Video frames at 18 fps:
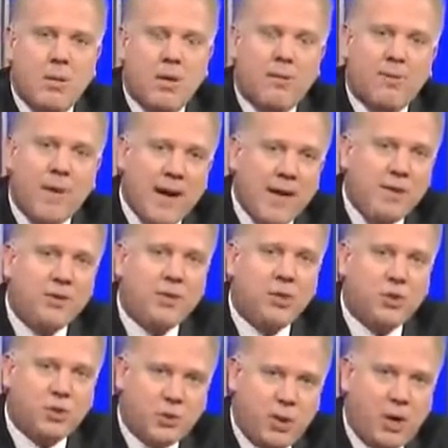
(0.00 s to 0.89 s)
Well, the
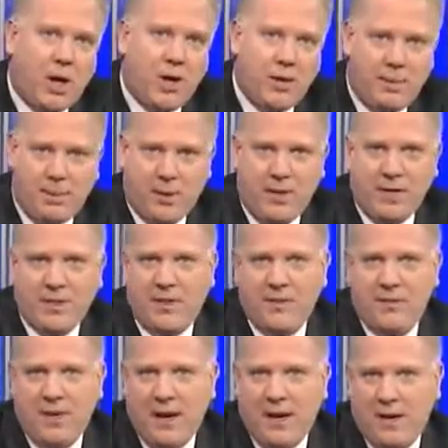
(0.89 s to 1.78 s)
final straw in the
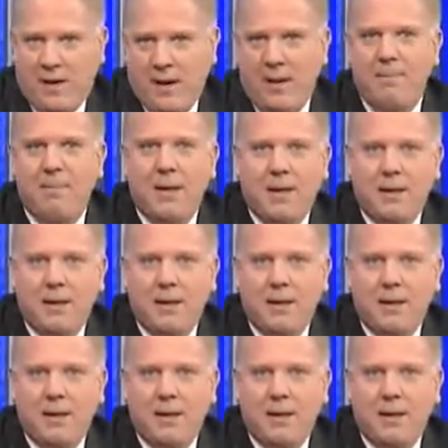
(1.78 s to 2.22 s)
progressive era,